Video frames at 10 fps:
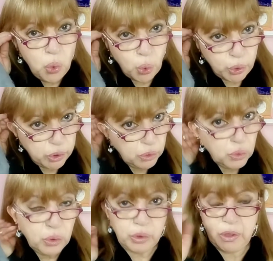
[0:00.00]
oud.
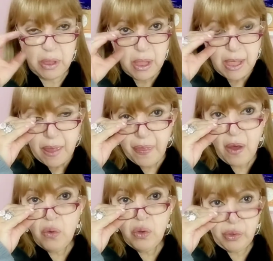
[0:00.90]

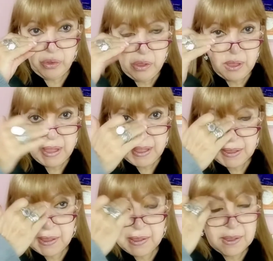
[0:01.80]
The oud
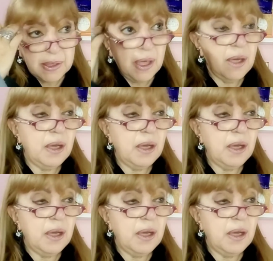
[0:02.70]
is,